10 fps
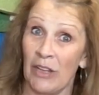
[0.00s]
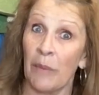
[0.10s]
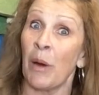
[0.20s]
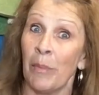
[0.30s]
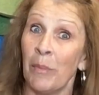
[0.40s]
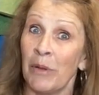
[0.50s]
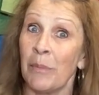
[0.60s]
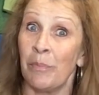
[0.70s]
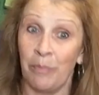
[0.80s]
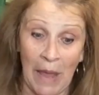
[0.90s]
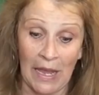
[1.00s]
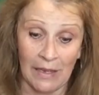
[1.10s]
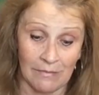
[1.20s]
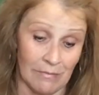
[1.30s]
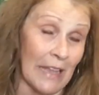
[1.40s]
I probably
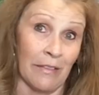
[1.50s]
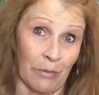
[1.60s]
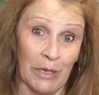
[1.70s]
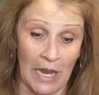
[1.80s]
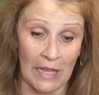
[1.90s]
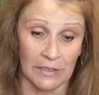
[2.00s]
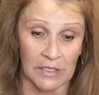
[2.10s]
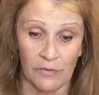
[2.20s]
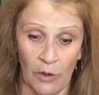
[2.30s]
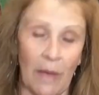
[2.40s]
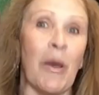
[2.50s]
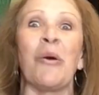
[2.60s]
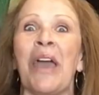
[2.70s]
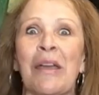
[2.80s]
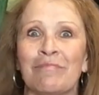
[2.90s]
paid like $3 for them.
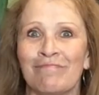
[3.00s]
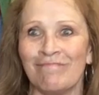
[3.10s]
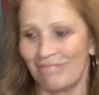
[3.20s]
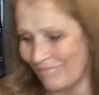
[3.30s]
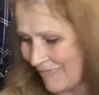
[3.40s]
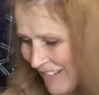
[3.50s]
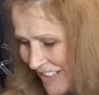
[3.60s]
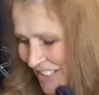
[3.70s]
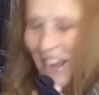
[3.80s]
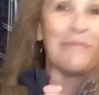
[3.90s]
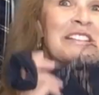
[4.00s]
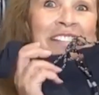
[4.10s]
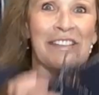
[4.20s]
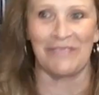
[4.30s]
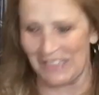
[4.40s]
Okay, I'm gonna
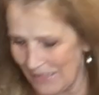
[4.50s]
save this.